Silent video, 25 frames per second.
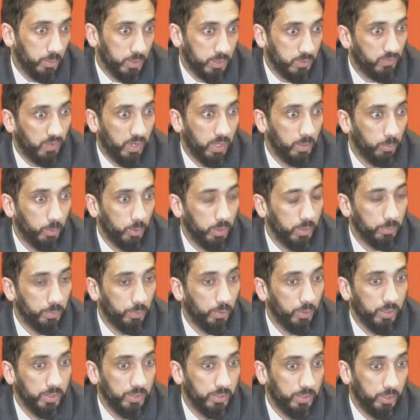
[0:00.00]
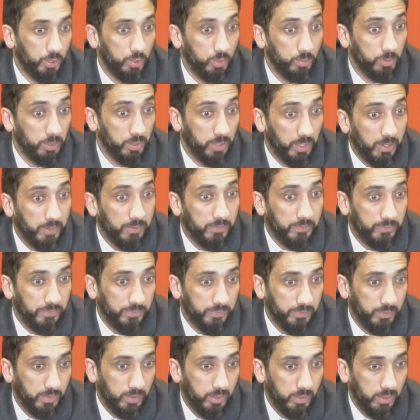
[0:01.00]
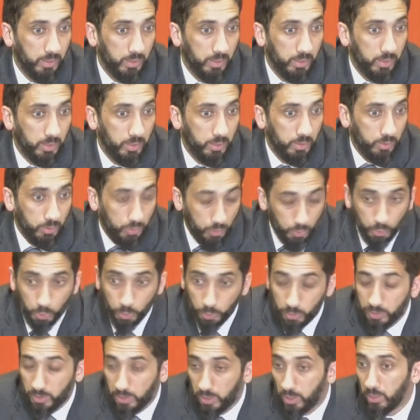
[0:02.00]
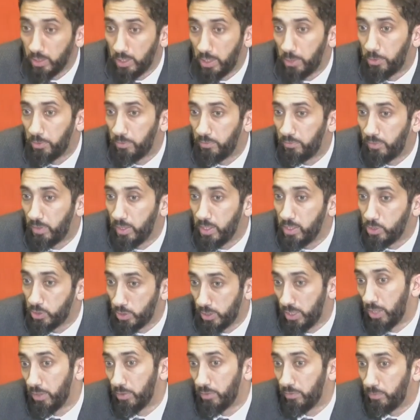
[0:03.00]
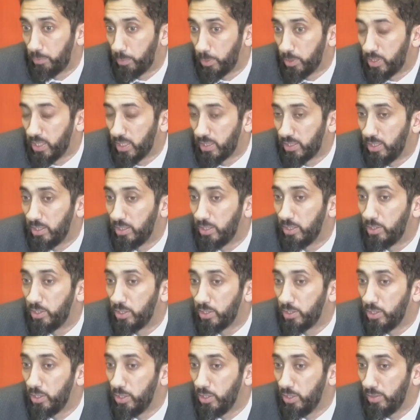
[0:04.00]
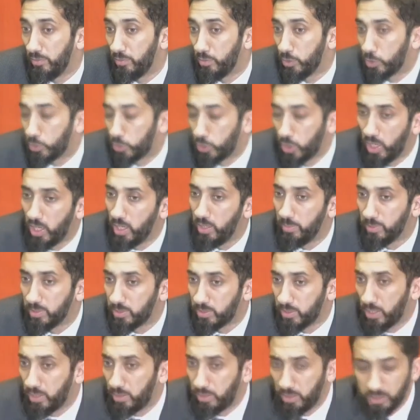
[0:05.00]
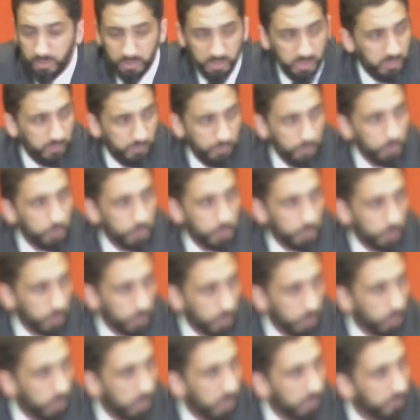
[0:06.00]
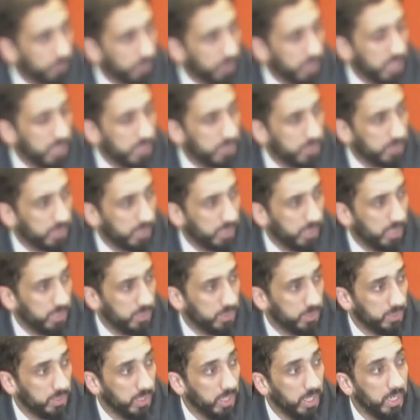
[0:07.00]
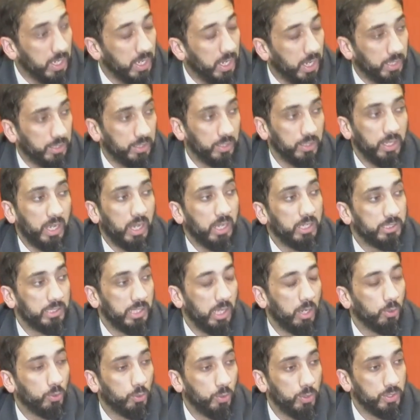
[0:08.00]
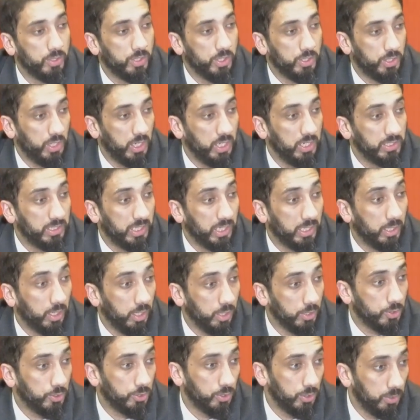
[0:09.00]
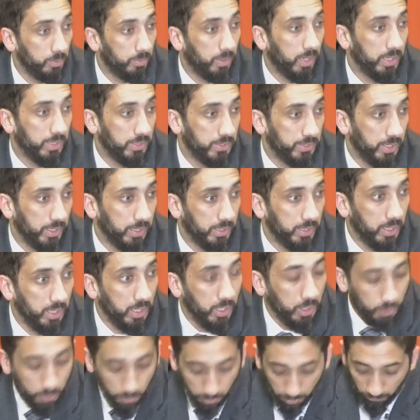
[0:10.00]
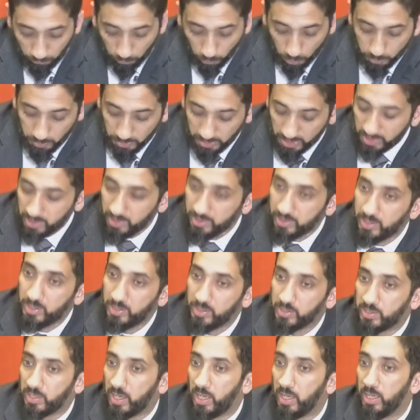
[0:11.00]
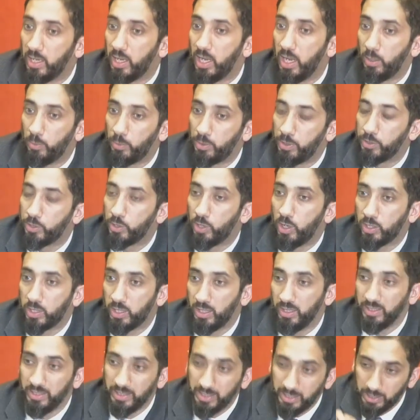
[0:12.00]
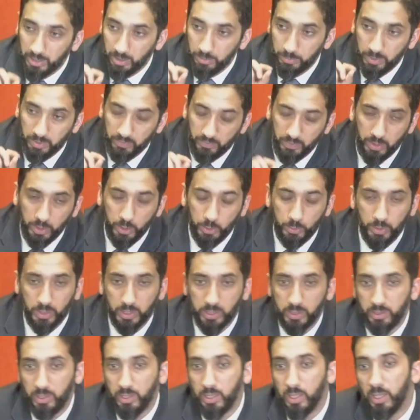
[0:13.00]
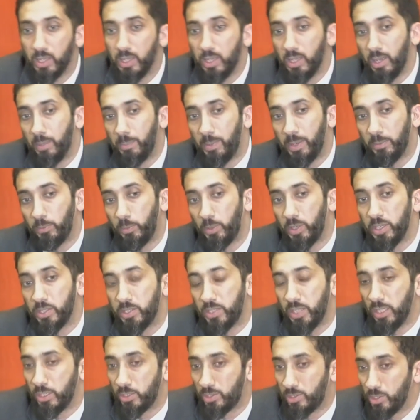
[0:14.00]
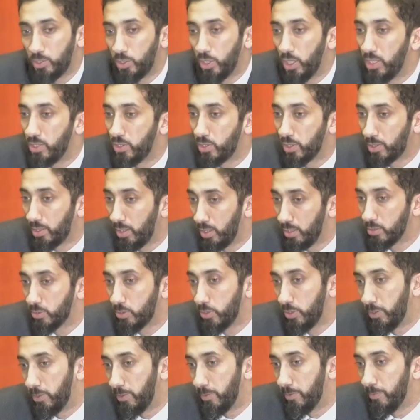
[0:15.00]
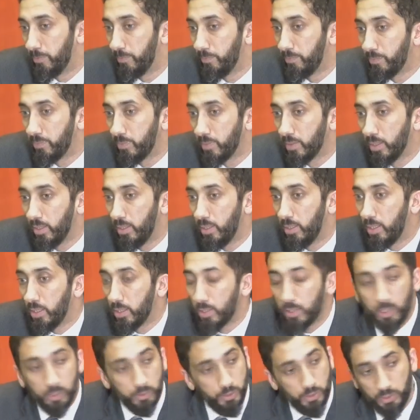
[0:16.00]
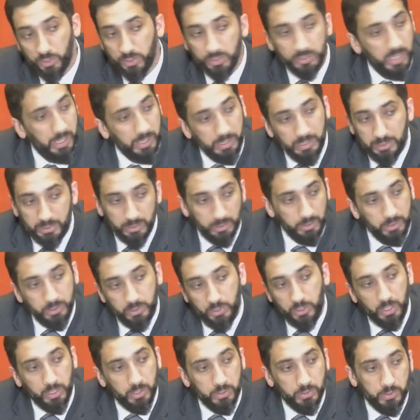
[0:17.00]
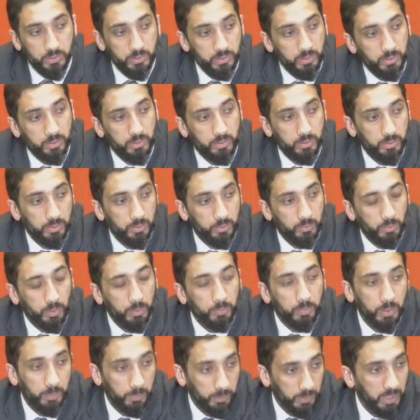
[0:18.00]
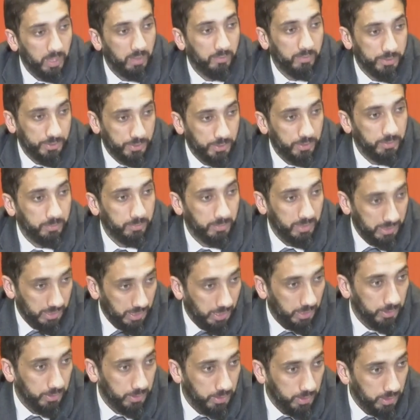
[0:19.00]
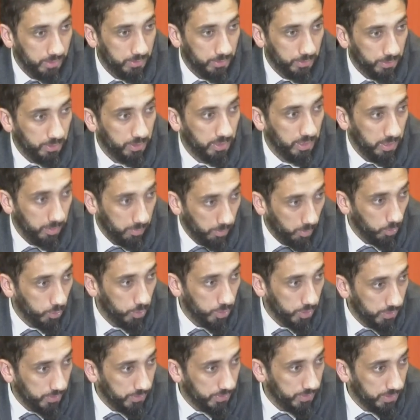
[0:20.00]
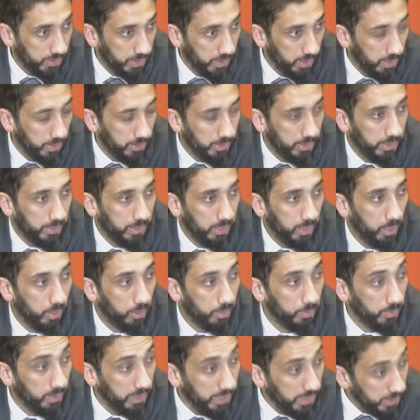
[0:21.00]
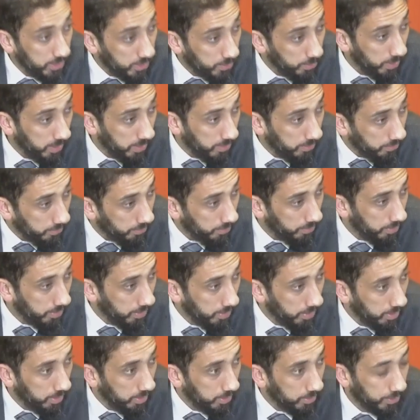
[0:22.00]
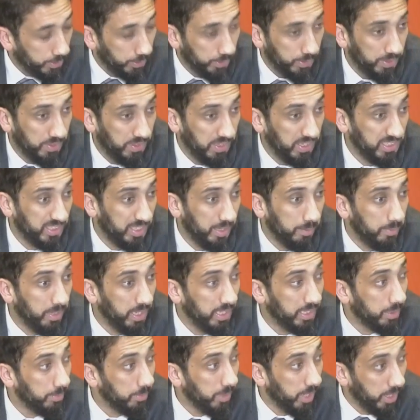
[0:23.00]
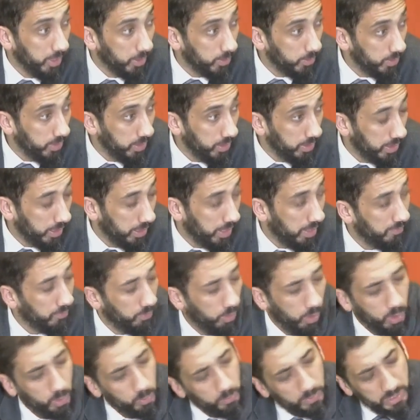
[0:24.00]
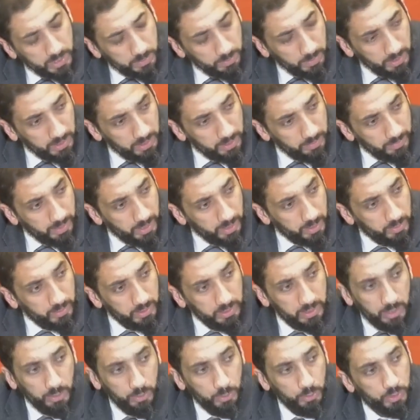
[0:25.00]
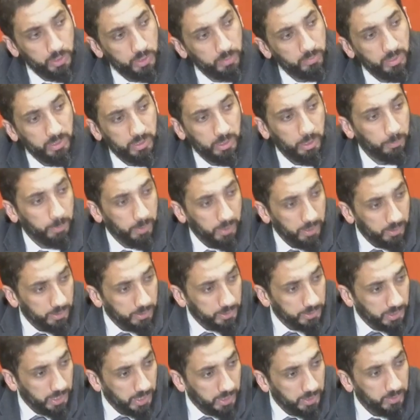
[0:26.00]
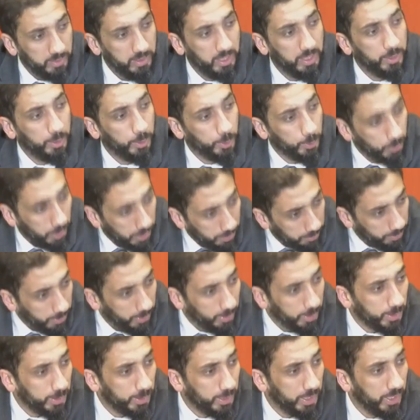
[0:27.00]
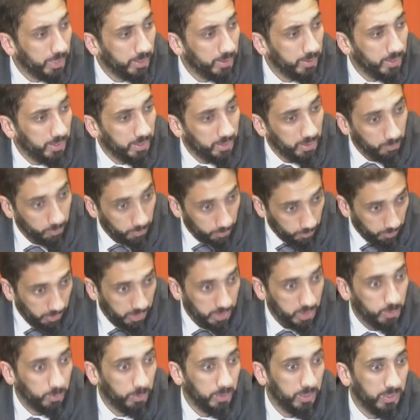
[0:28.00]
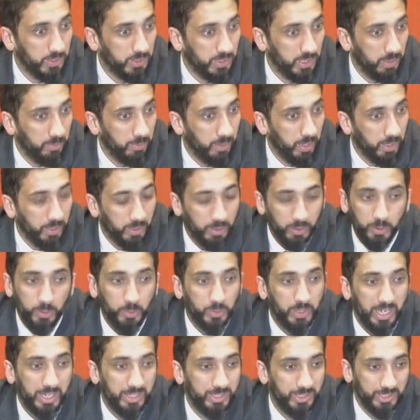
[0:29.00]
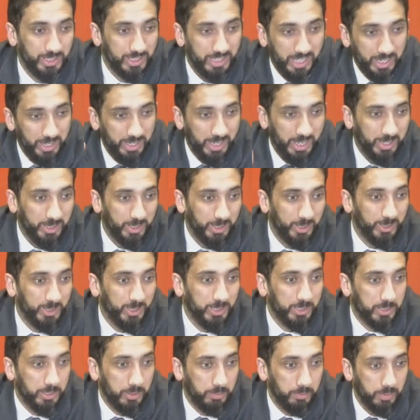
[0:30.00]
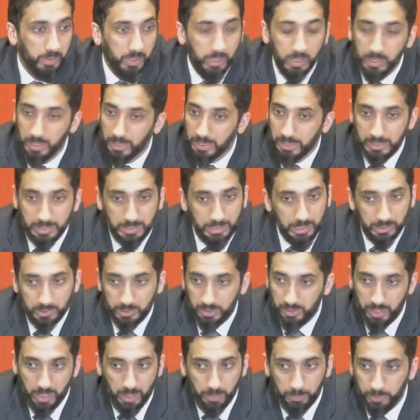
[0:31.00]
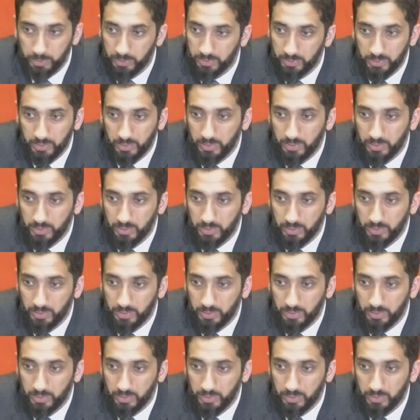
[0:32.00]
was far more important than human life. You could kill out of rage and out of protecting the dignity of your tribe, etc. And these feuds could go on for ages and ages. And Allah is now going to change that cultural mindset. So before we get into this ayah, I want to talk a little bit, very quickly, about what it takes to change a culture. Culture is not easily changed. When people have a certain mentality, certain emotions that they are raised with, certain things that make them angry, that have always made them angry, that used to make their parents angry and their grandparents angry, and they were raised with the same anger, you can't just get it out of their system. It doesn't happen.